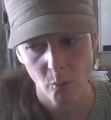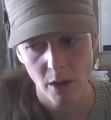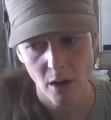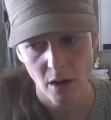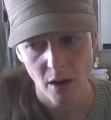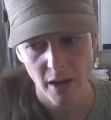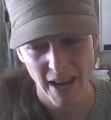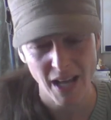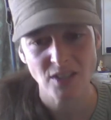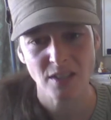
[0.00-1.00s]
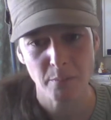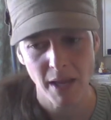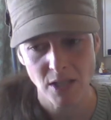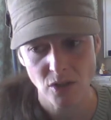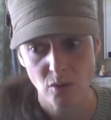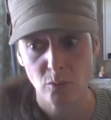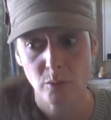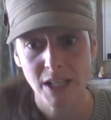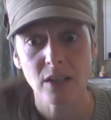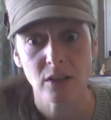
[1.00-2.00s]
when it actually makes your
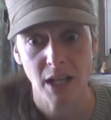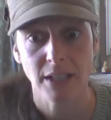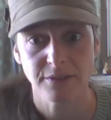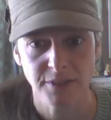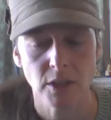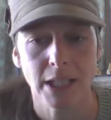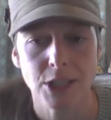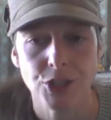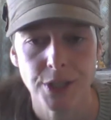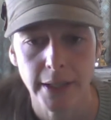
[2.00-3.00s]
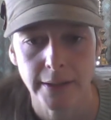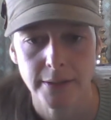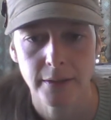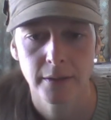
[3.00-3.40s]
real life feel like shit?